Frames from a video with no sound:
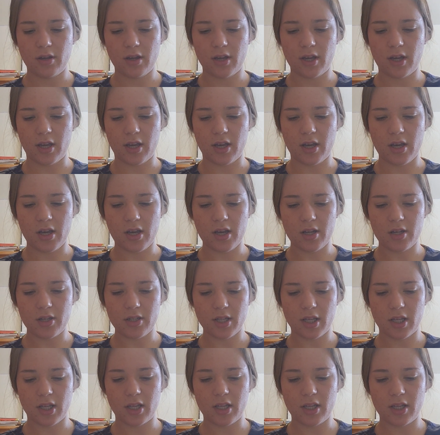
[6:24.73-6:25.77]

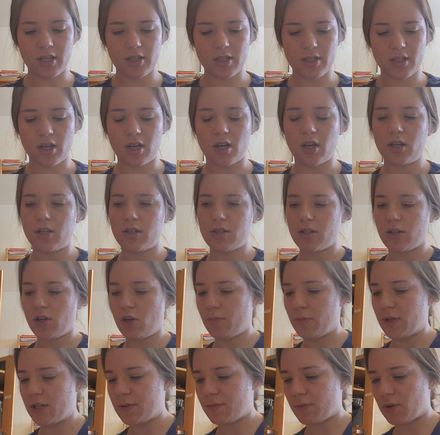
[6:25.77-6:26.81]
And he is not an
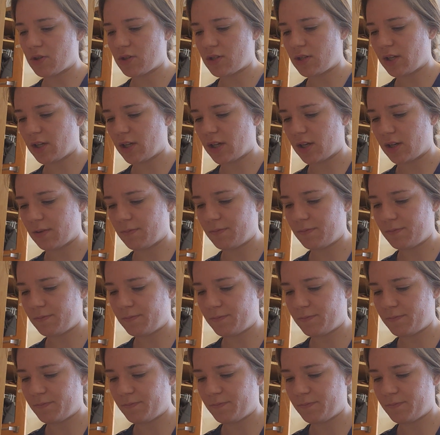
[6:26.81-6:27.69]
obese person again.